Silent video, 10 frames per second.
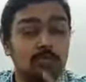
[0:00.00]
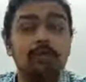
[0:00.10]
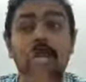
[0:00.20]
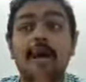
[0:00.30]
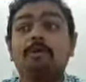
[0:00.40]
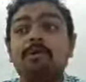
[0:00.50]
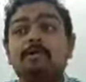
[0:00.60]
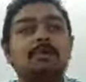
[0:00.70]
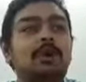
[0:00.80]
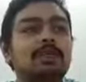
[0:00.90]
this will
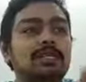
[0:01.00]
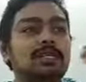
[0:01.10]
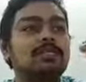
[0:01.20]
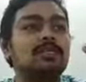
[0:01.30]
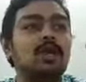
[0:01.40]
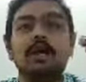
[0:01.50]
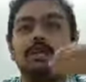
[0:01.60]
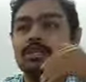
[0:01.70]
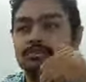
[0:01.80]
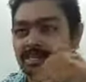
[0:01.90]
happen because it is
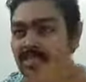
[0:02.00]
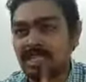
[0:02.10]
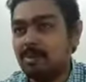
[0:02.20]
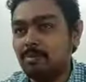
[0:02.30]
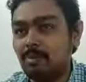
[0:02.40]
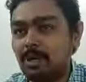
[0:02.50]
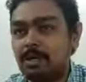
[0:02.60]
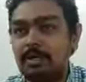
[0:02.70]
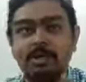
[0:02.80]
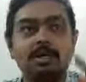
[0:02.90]
not the first time I am
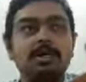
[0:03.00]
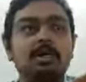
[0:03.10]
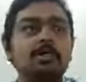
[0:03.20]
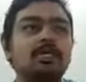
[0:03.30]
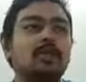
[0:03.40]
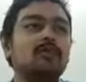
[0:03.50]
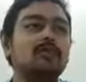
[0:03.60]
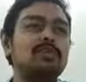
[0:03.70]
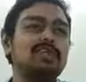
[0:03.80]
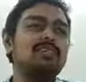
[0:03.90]
doing. This is
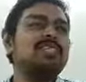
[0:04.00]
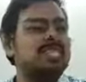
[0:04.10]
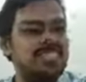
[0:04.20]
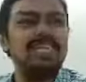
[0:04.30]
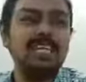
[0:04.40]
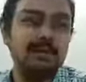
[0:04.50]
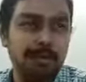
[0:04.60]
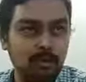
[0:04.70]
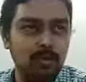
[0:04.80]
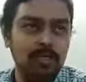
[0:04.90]
almost like 60th time
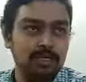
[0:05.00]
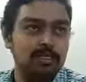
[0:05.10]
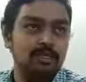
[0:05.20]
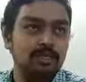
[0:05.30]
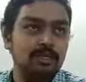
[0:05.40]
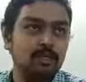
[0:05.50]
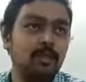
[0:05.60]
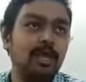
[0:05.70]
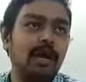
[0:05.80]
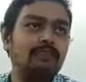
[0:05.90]
I am doing this.
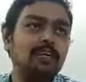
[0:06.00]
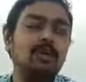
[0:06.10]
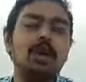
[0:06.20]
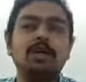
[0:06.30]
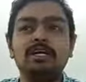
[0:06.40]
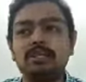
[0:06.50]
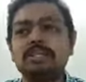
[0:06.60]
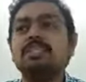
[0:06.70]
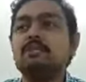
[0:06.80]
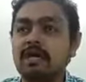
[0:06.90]
Okay, I have taken already
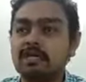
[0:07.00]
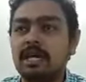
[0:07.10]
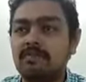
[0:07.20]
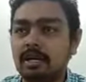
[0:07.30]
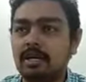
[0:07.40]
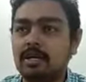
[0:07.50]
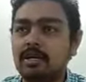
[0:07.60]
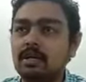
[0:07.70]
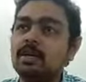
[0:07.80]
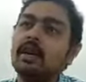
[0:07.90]
60 batches I have taken,
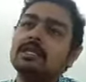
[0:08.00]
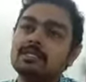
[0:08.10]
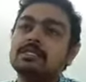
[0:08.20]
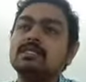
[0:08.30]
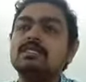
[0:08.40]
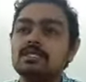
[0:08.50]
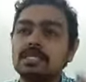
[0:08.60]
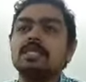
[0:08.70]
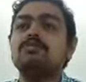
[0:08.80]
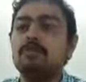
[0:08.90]
and 6 is
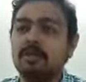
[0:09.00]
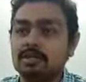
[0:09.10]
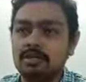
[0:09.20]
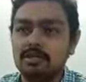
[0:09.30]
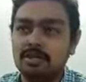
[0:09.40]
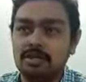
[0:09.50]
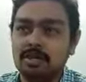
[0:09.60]
successful batches.